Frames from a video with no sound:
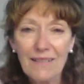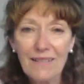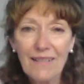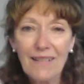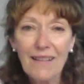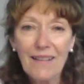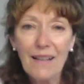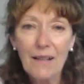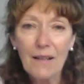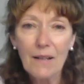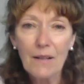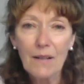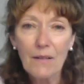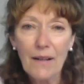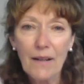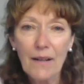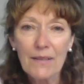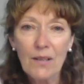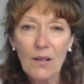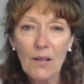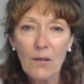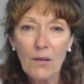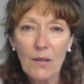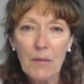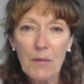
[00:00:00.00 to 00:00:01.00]
Yeah, I
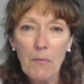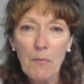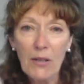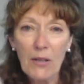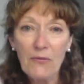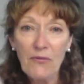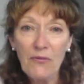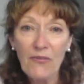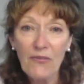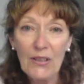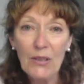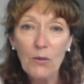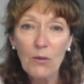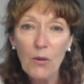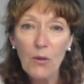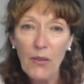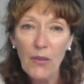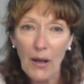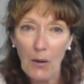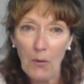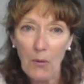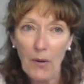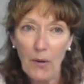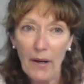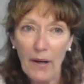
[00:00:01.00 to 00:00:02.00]
know. It might feel
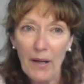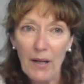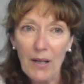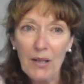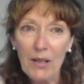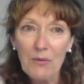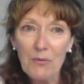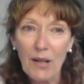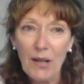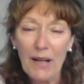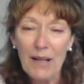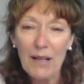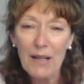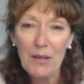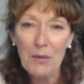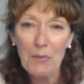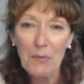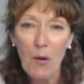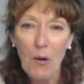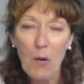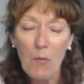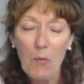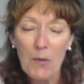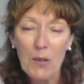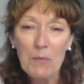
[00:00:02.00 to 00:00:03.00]
that way right at the
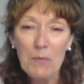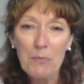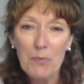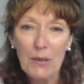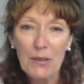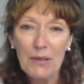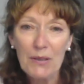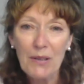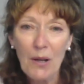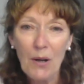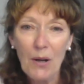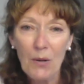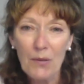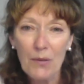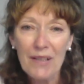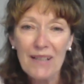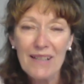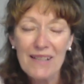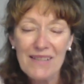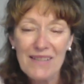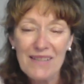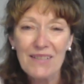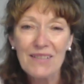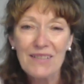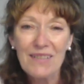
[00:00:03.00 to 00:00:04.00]
moment, but no, it
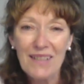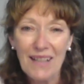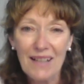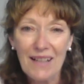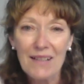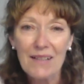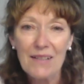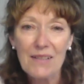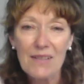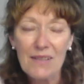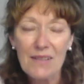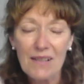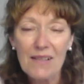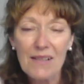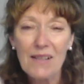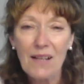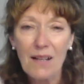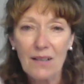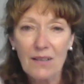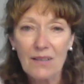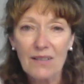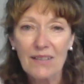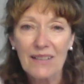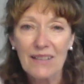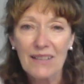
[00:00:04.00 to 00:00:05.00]
isn't. Yes,
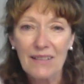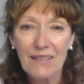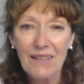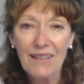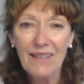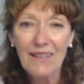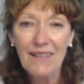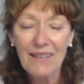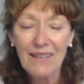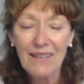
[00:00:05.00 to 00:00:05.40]
exactly.